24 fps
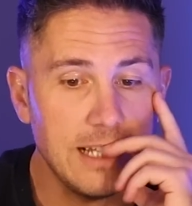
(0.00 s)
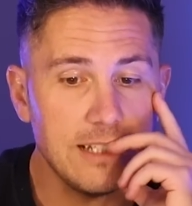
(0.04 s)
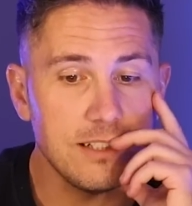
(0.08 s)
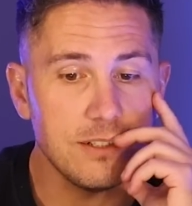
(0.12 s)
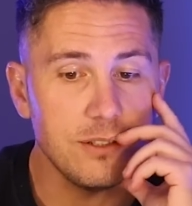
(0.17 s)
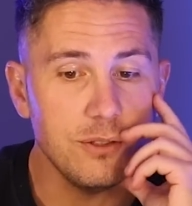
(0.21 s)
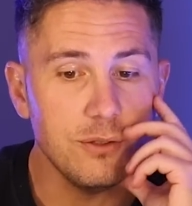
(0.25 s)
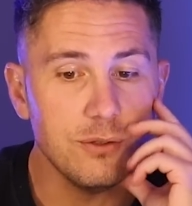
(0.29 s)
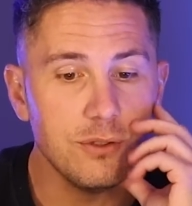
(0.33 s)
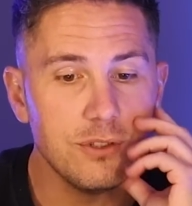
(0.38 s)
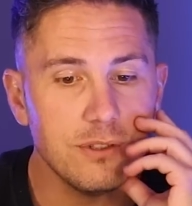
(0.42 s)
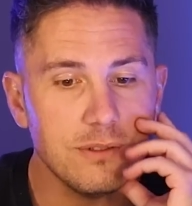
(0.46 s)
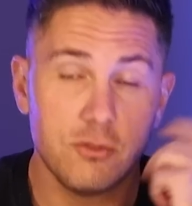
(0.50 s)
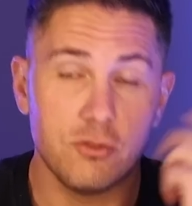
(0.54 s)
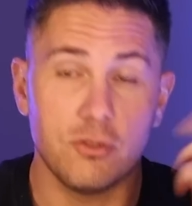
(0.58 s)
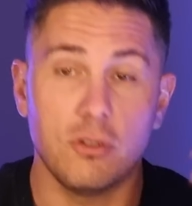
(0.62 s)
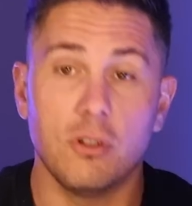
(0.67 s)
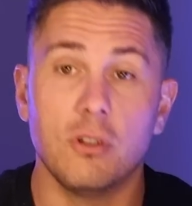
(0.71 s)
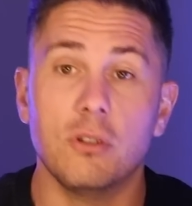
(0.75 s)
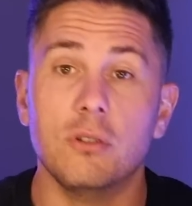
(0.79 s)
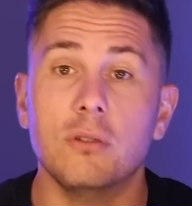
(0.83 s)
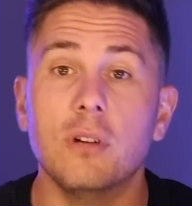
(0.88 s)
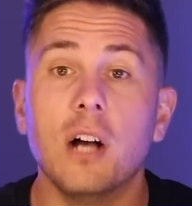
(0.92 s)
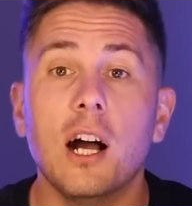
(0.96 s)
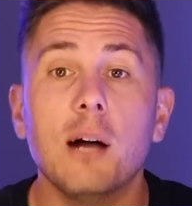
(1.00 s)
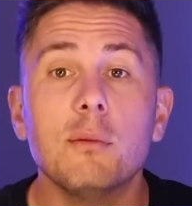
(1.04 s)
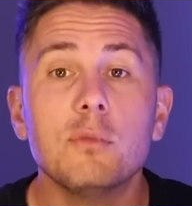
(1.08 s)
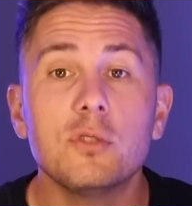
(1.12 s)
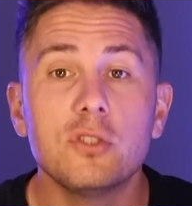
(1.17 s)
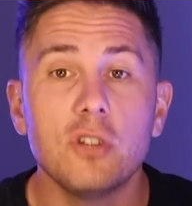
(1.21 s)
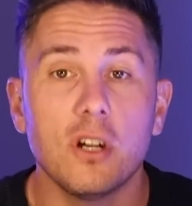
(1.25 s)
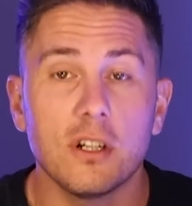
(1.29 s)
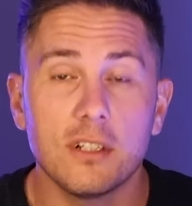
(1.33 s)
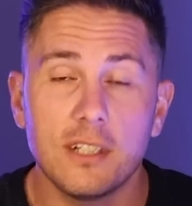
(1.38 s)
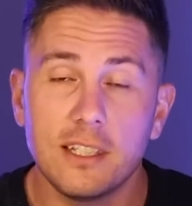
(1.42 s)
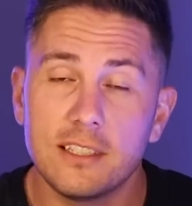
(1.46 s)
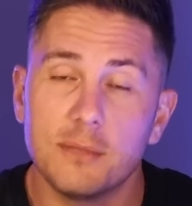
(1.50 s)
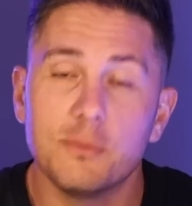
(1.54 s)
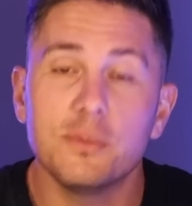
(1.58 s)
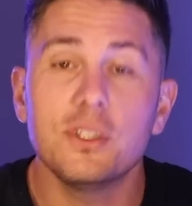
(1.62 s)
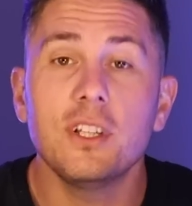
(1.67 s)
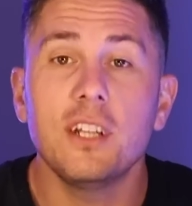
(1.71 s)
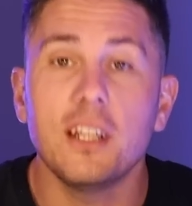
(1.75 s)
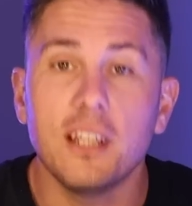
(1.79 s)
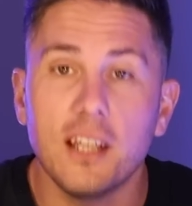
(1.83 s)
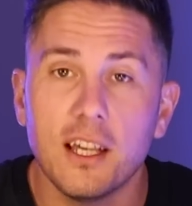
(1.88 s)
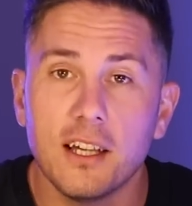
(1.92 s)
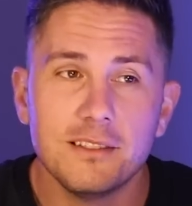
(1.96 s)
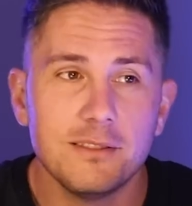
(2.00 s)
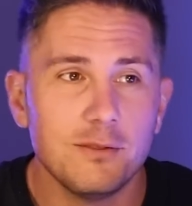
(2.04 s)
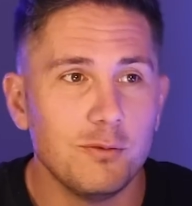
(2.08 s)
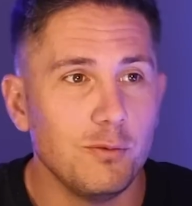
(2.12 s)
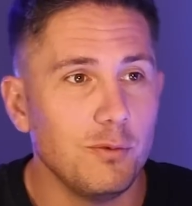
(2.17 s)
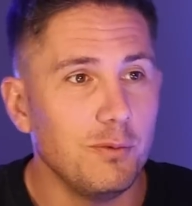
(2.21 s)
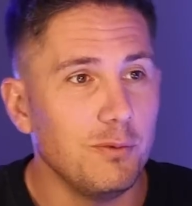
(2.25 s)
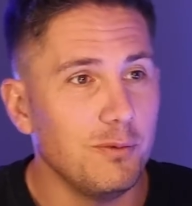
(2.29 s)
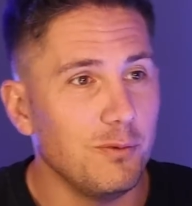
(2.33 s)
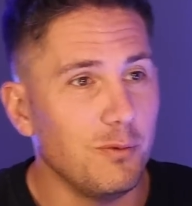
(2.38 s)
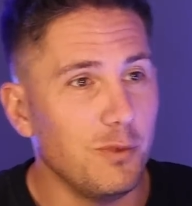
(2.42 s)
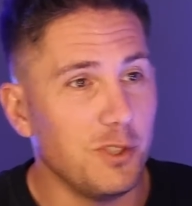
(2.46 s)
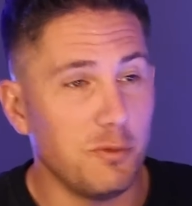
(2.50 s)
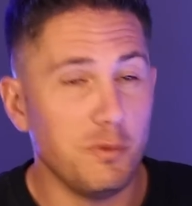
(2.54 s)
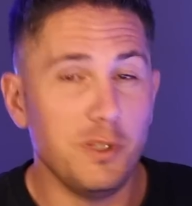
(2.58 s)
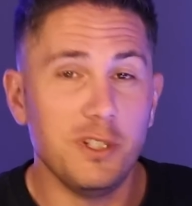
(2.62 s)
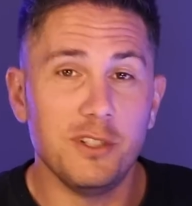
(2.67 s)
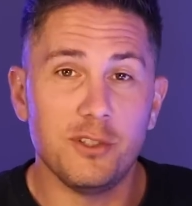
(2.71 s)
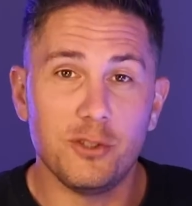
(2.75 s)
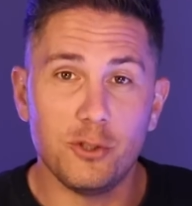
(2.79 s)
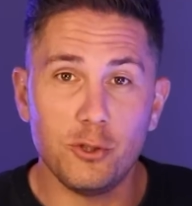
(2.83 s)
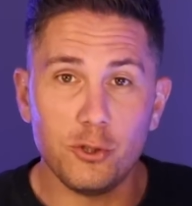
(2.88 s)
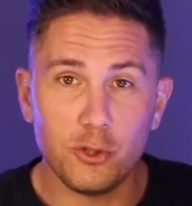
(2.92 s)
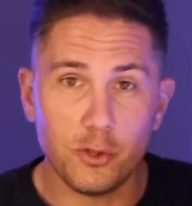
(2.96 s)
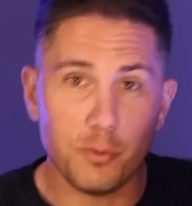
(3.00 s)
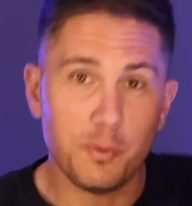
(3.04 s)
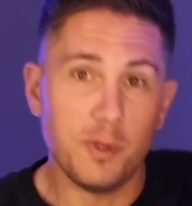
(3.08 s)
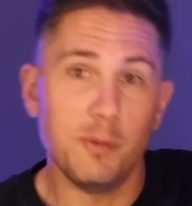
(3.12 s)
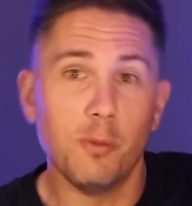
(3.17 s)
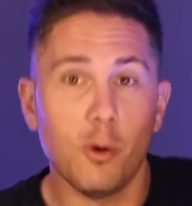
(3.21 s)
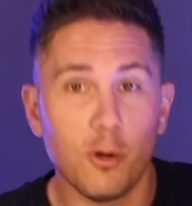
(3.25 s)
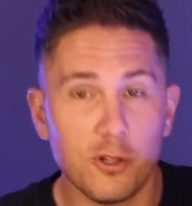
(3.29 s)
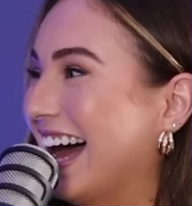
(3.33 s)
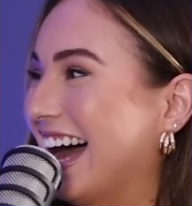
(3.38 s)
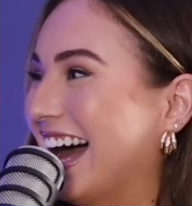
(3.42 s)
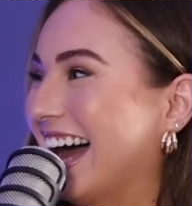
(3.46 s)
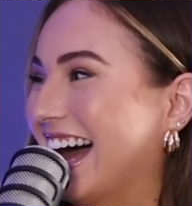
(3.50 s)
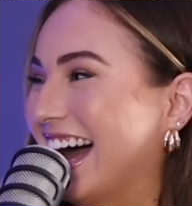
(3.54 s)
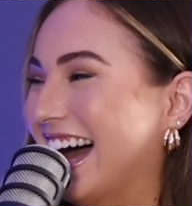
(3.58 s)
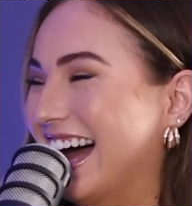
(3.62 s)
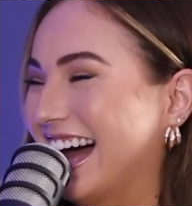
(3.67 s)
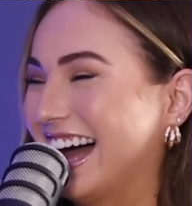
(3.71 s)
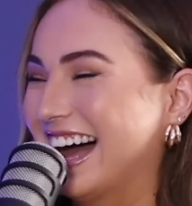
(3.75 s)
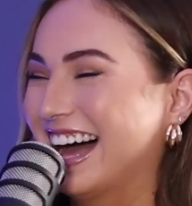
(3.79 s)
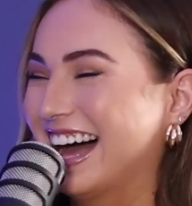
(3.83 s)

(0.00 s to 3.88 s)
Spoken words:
That's huge. So I'm shocked as I'm sitting here, which means you should be more shocked.